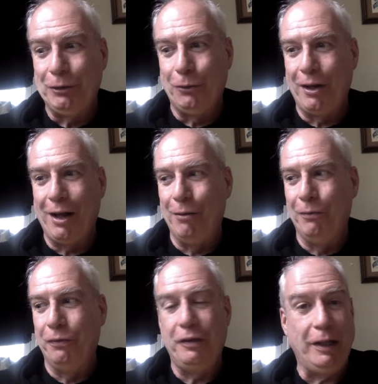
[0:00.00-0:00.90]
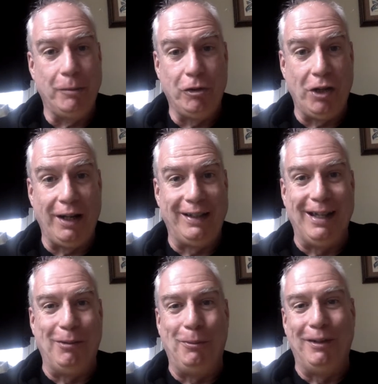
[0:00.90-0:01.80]
sort of thingamajig
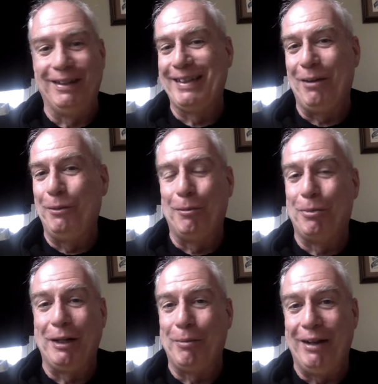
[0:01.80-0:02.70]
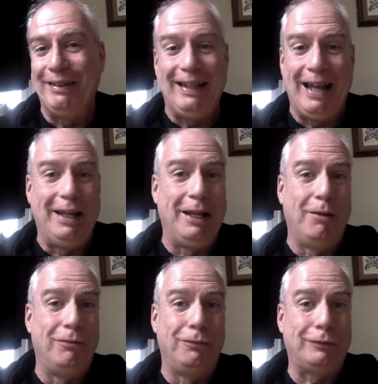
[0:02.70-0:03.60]
that will that will bring about the end
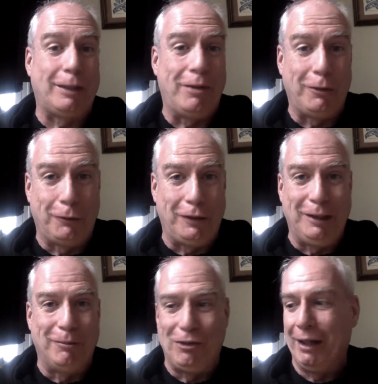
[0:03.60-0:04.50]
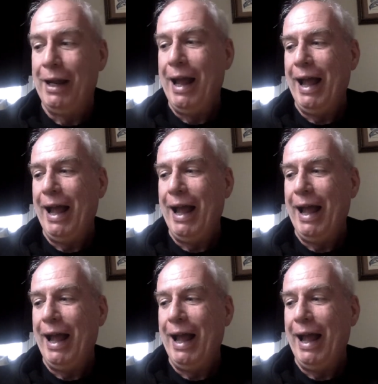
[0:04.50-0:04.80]
of some other thingamajig.